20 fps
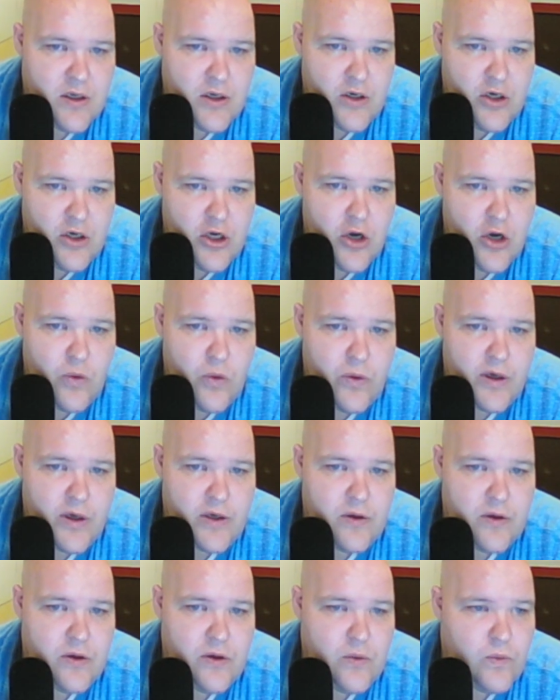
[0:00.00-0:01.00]
No
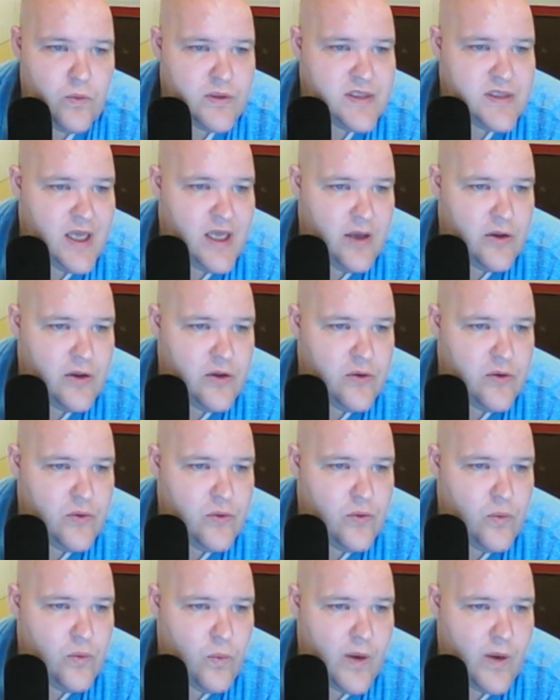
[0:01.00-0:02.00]
one will tell you
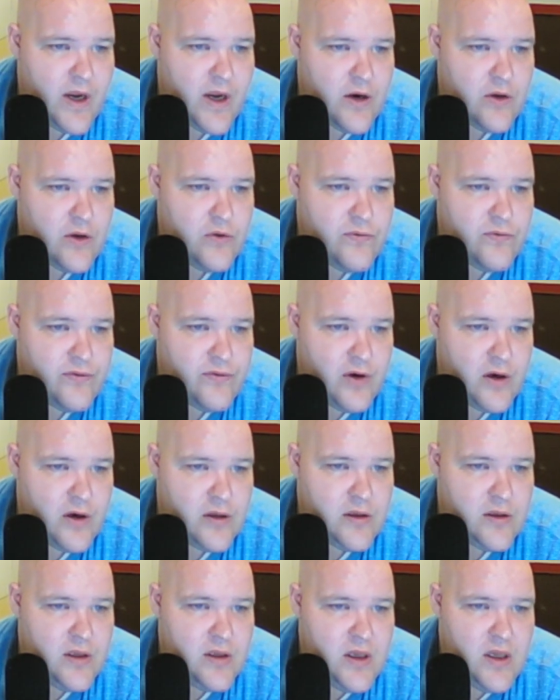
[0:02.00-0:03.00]
where you
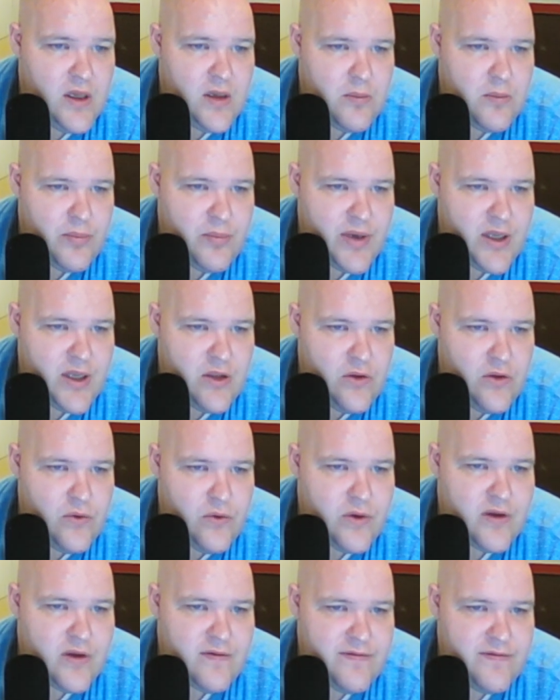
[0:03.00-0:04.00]
fall, but you
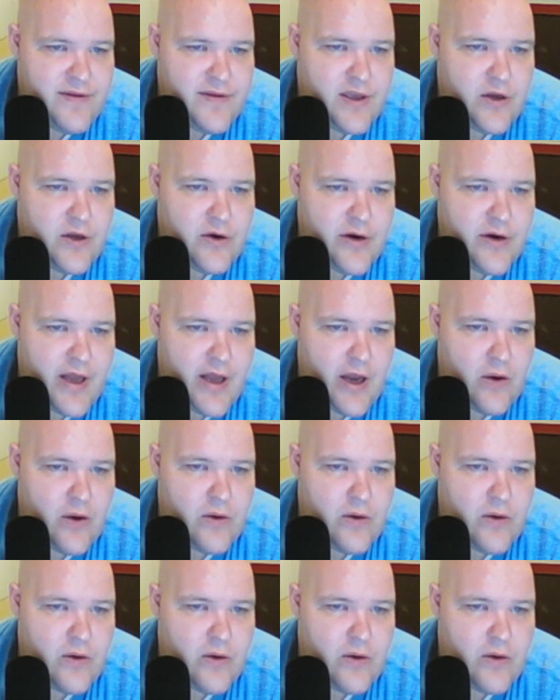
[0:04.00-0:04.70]
can figure it out